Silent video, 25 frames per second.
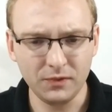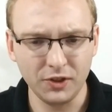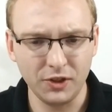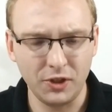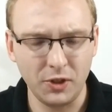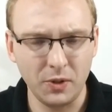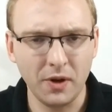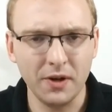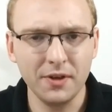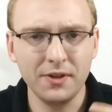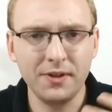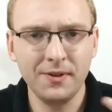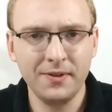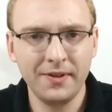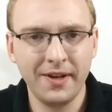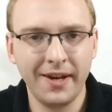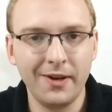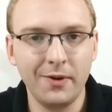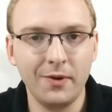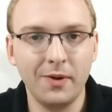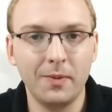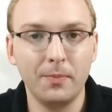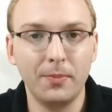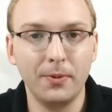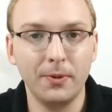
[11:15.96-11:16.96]
You also need
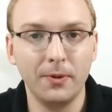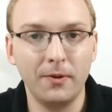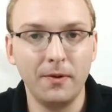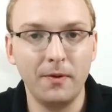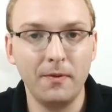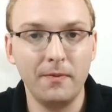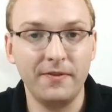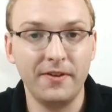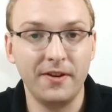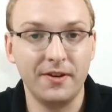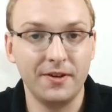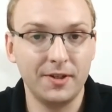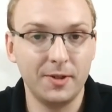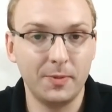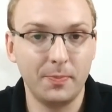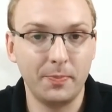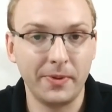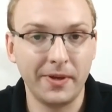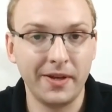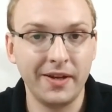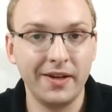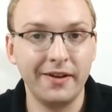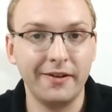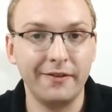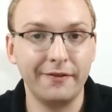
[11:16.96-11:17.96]
to improve your
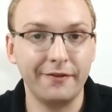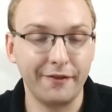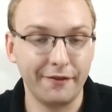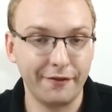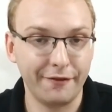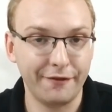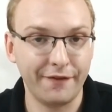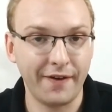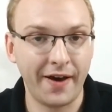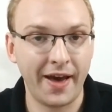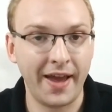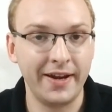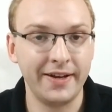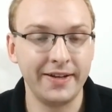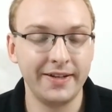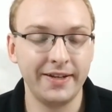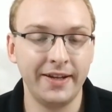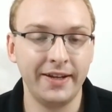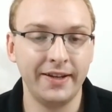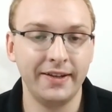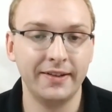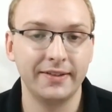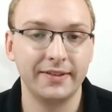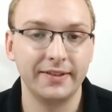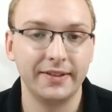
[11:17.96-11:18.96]
speed of
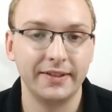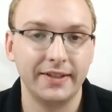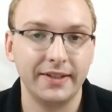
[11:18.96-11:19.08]
finding